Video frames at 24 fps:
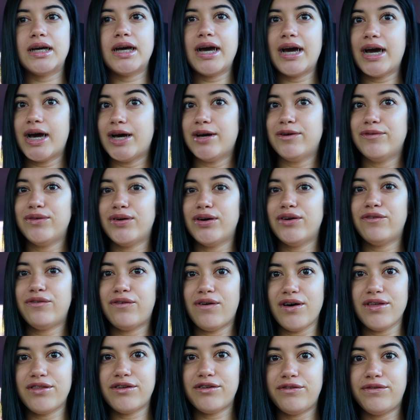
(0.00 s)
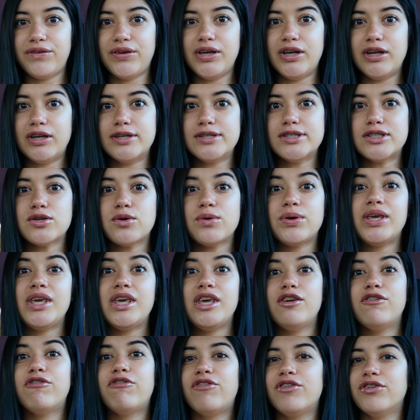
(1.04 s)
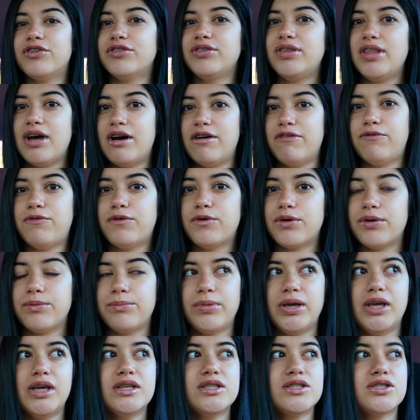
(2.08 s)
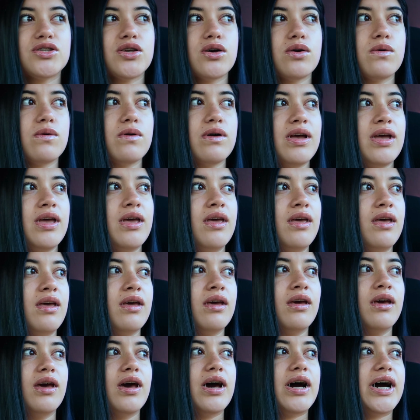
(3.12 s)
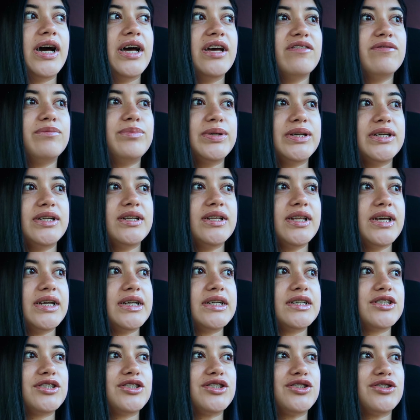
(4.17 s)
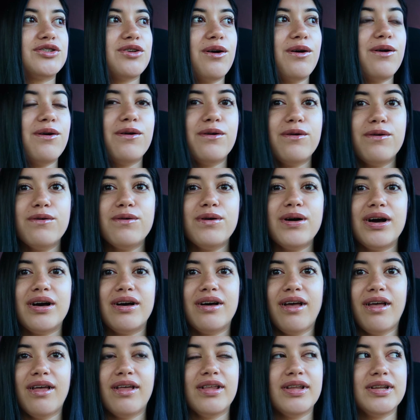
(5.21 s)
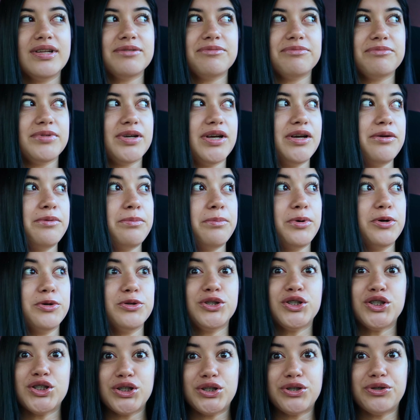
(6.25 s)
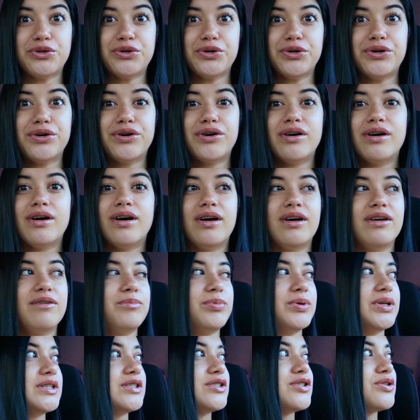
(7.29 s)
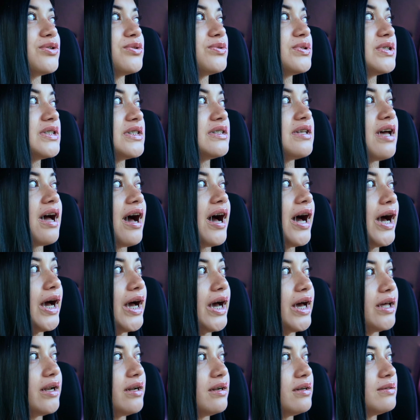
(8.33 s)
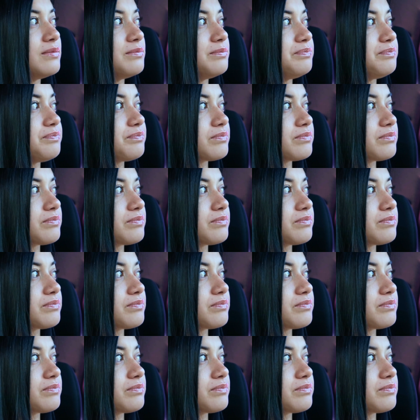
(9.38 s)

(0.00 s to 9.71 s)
have a father figure, so he filled that for me. So I've been like so emotional. I've been so sad.